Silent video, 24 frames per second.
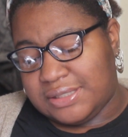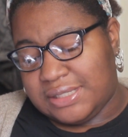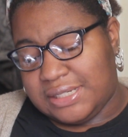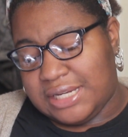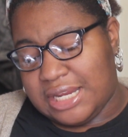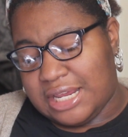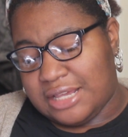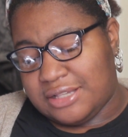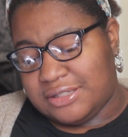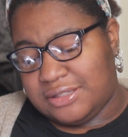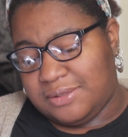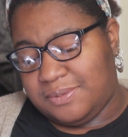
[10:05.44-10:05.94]
the
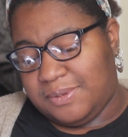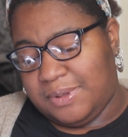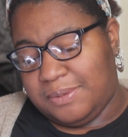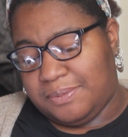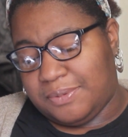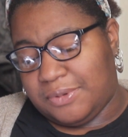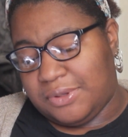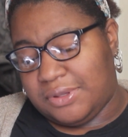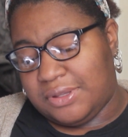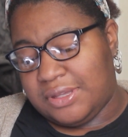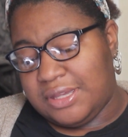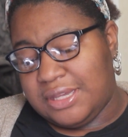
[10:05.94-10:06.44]

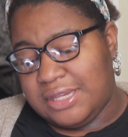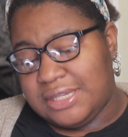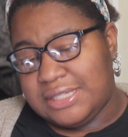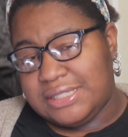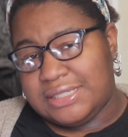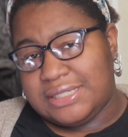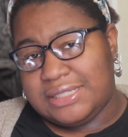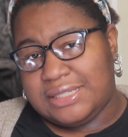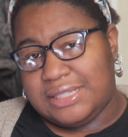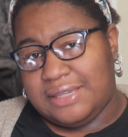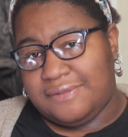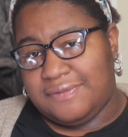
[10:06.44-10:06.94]
townspeople
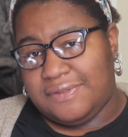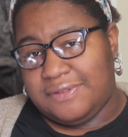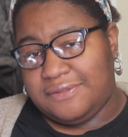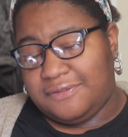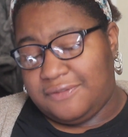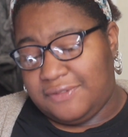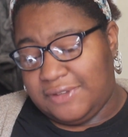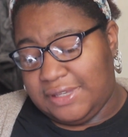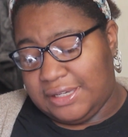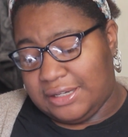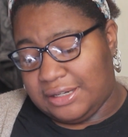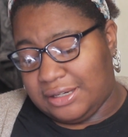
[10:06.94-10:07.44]
to live in
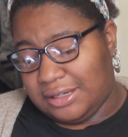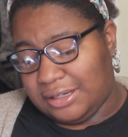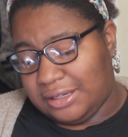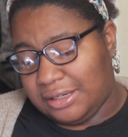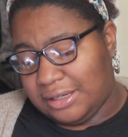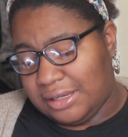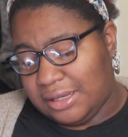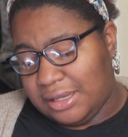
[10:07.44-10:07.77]
fear.